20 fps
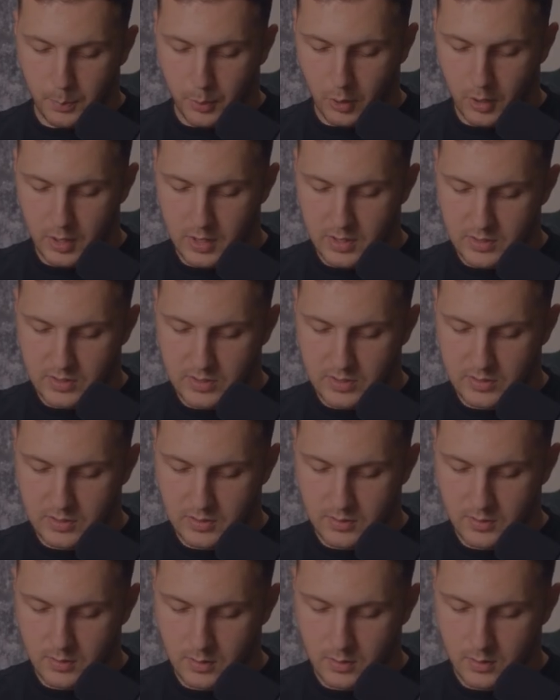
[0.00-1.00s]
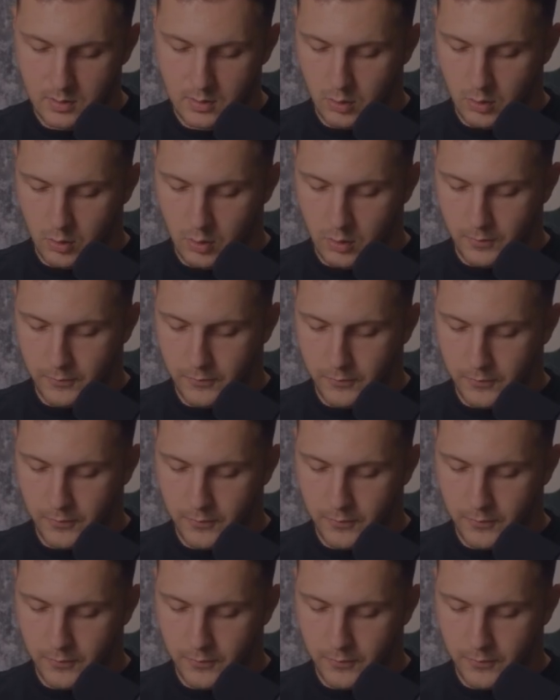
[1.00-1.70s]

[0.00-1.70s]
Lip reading: points of